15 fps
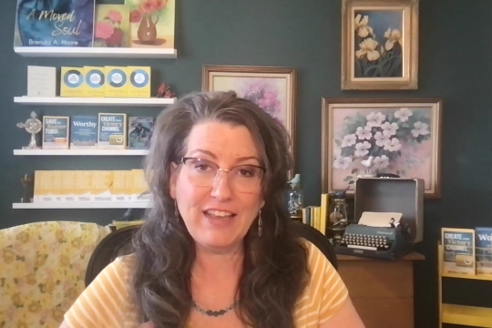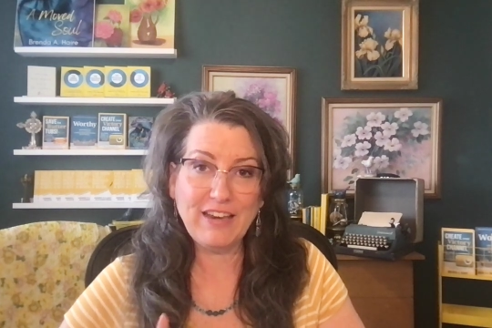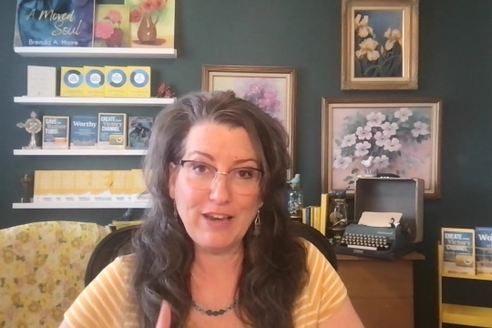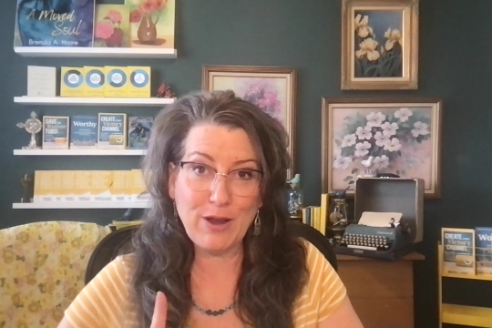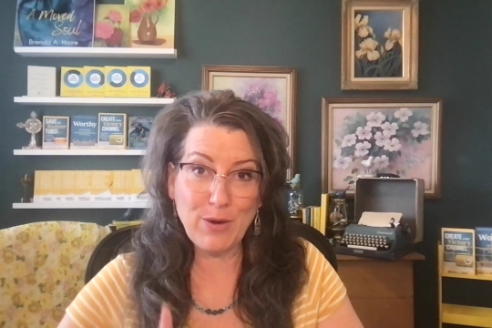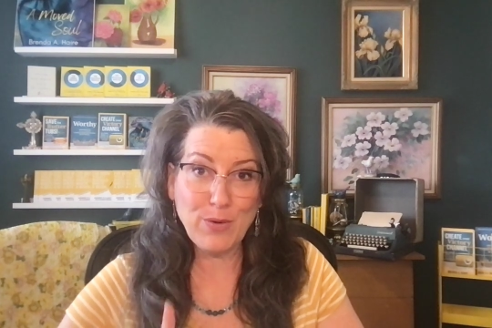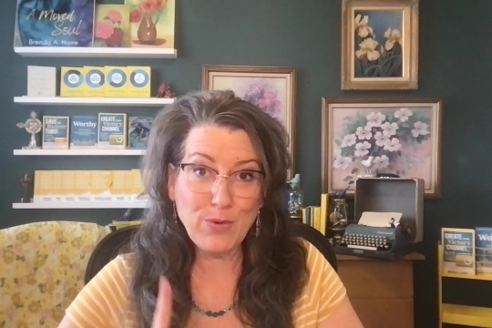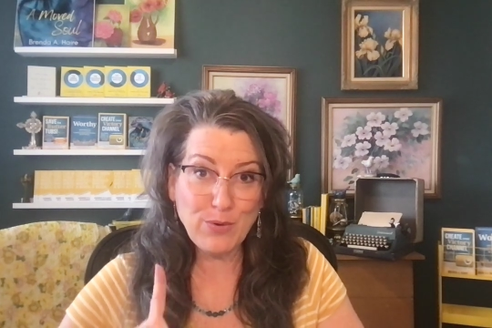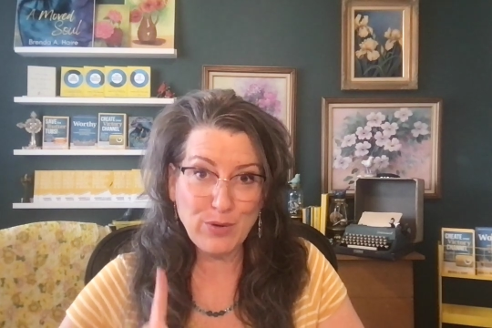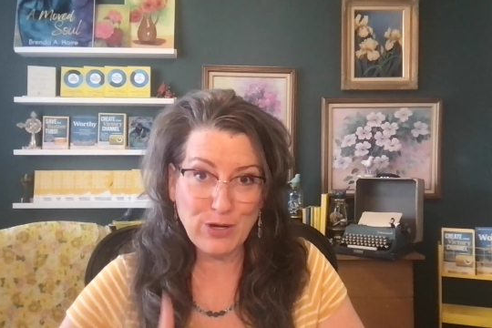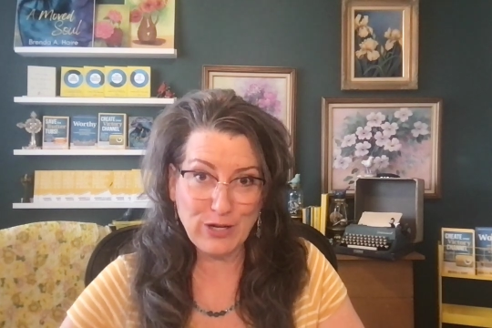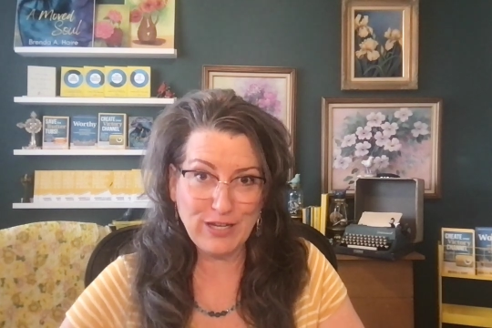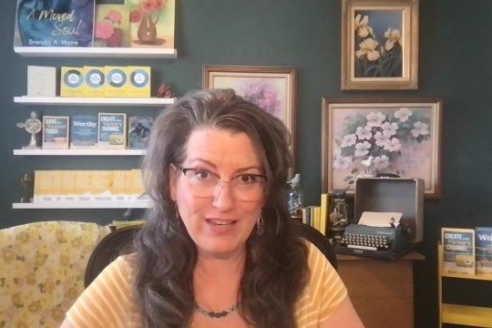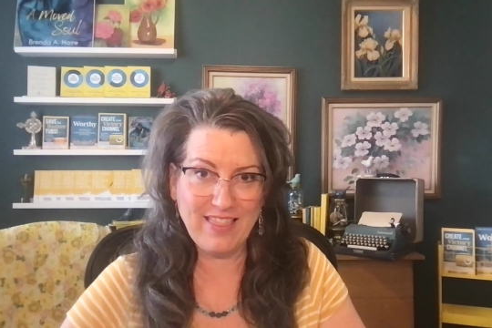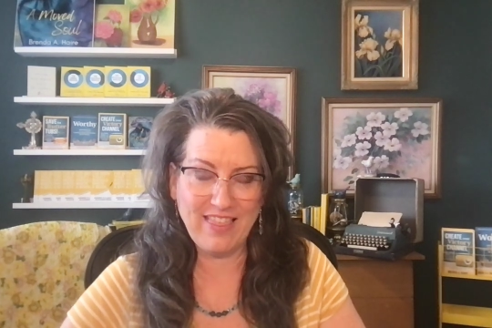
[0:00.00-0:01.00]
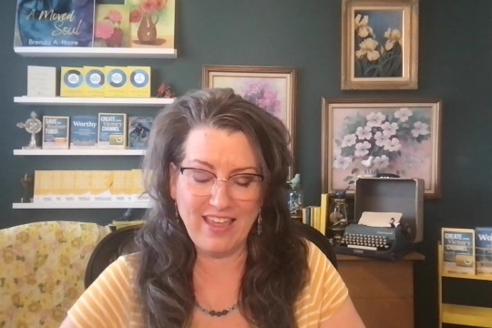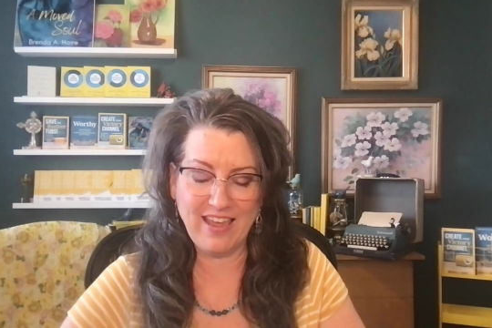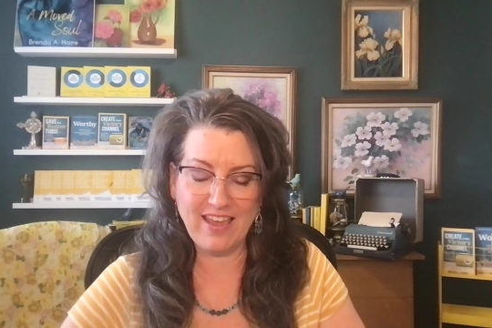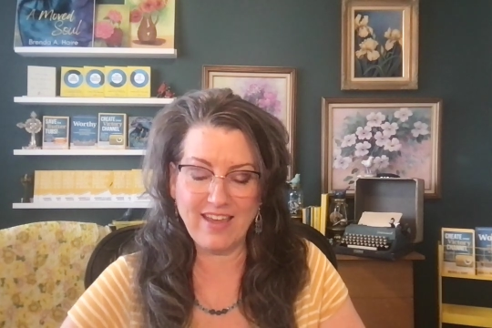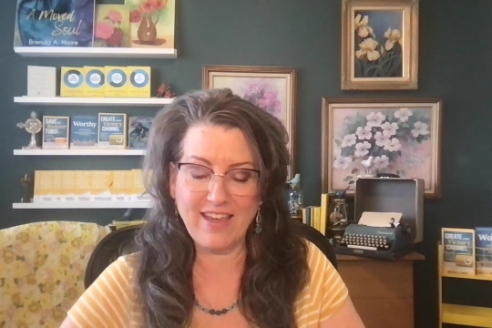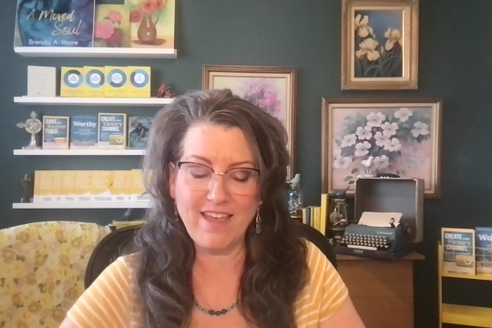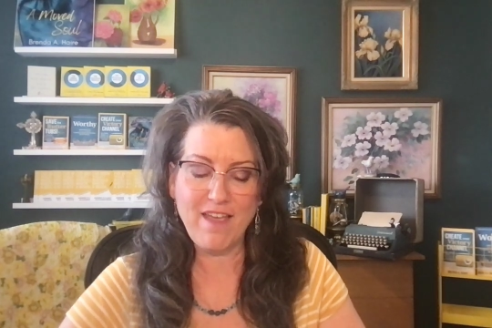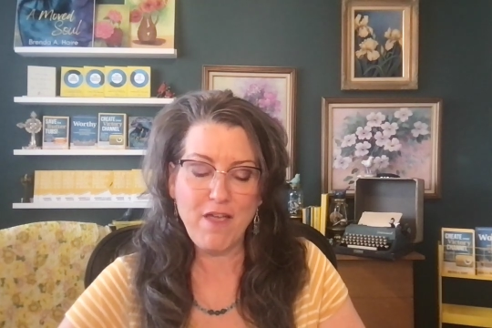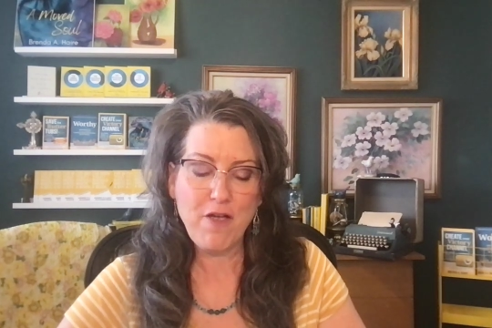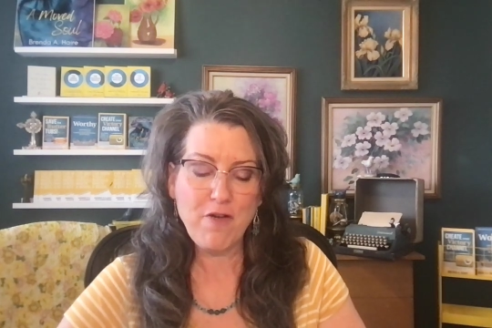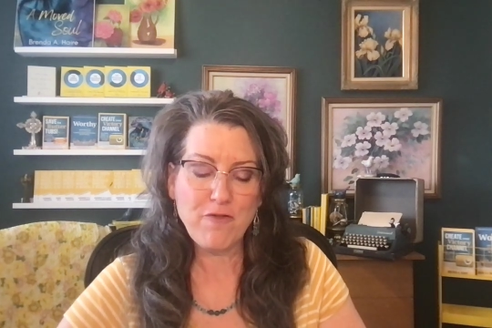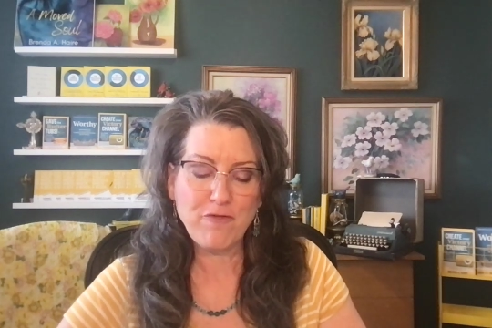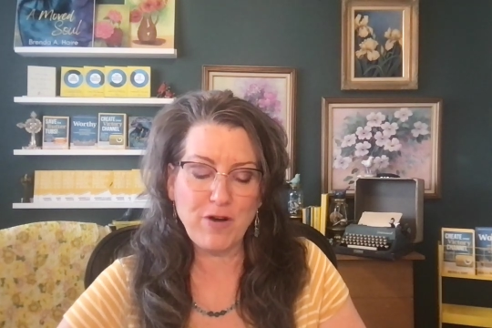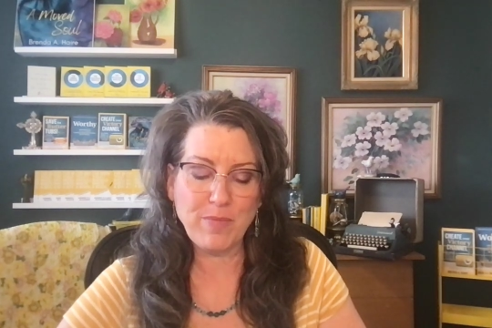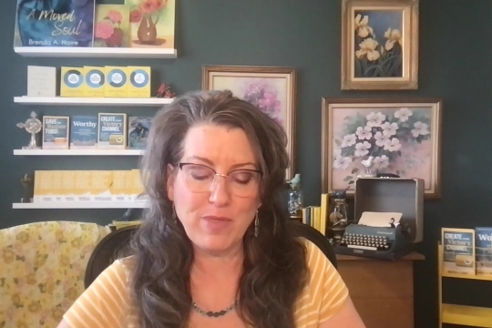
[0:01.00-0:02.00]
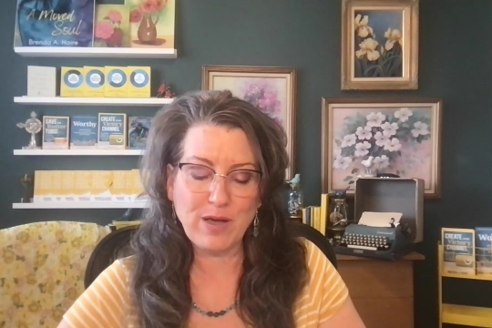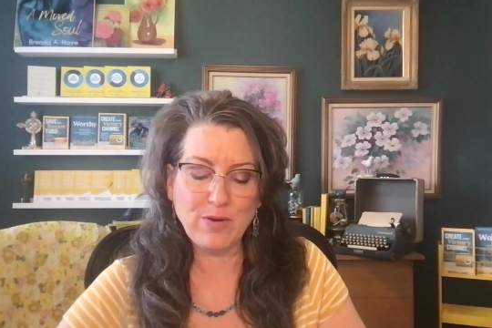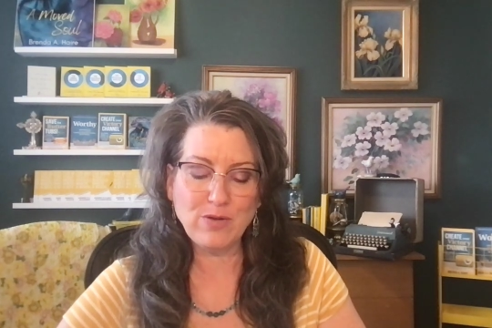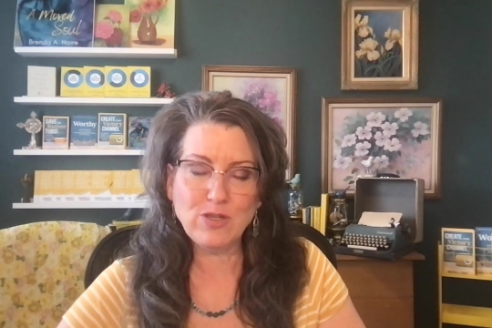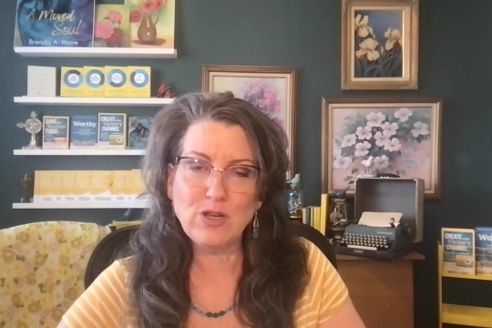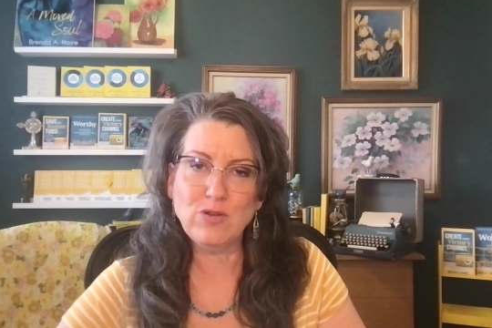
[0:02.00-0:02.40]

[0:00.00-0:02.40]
no good thing from those